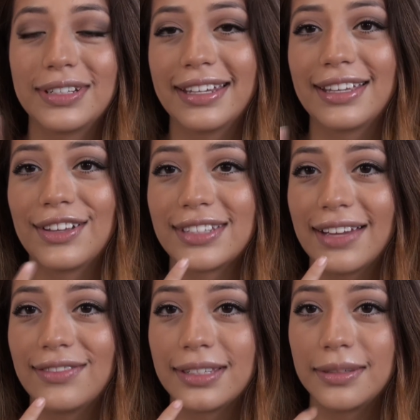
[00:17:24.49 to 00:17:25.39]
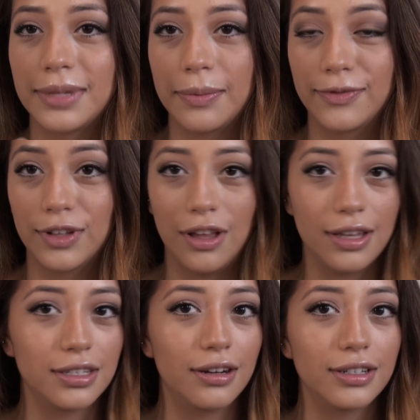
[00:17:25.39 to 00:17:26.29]
Like it looks like I put some type of
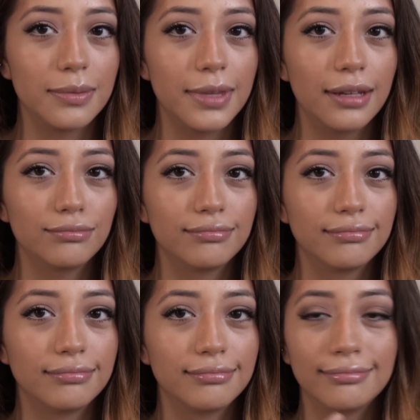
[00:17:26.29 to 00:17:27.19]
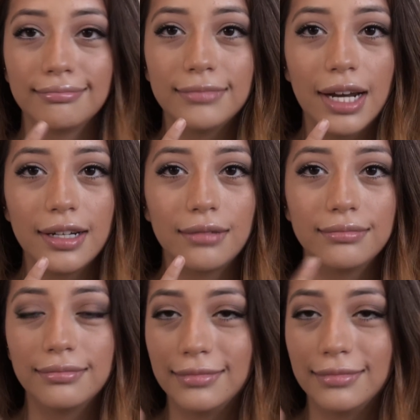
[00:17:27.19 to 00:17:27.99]
gloss on or something, but I don't.